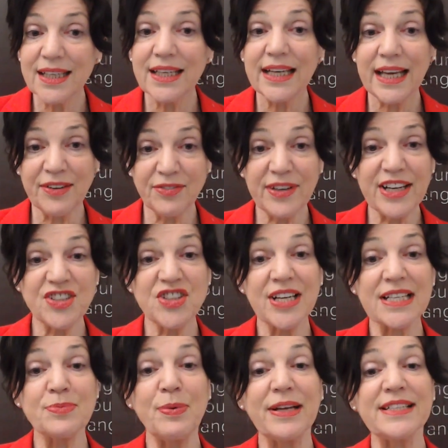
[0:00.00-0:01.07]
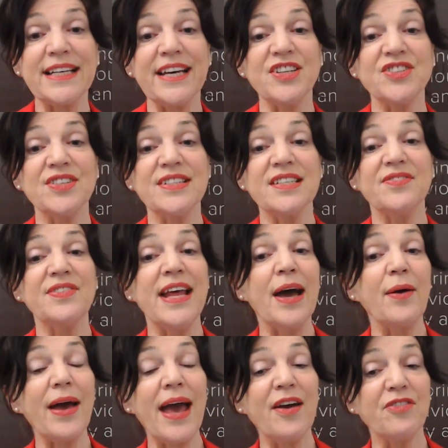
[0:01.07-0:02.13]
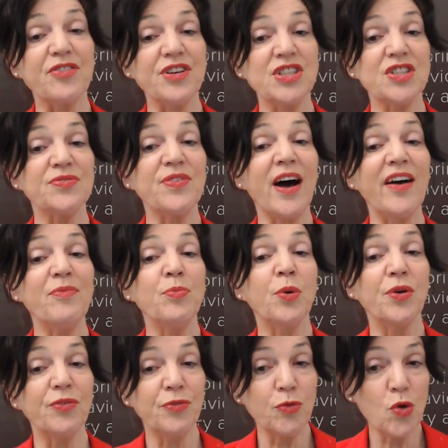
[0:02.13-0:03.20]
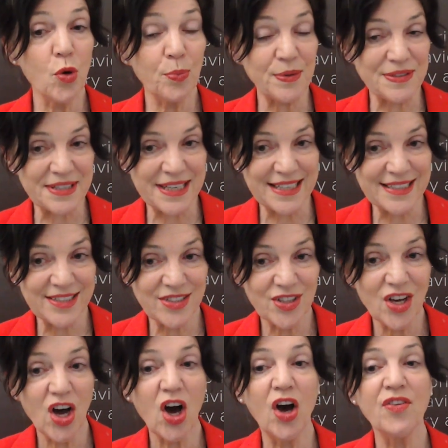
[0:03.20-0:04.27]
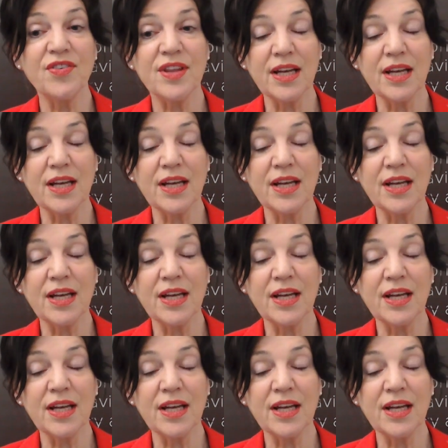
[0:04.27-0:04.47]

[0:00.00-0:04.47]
Inflation expectations have now averaged 5.4% over the